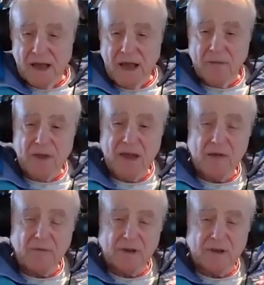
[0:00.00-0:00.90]
and the
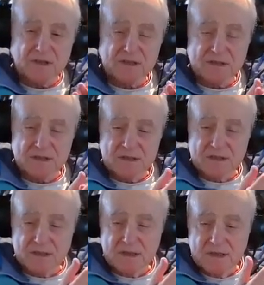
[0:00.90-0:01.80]
heaviness
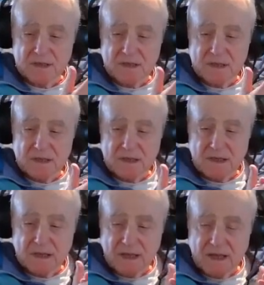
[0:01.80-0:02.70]

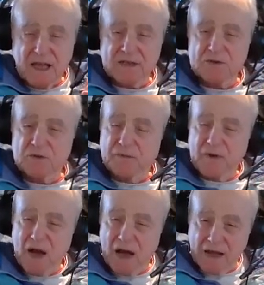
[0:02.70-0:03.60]
can't
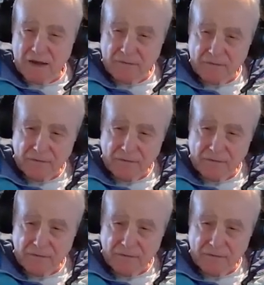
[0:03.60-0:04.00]
survive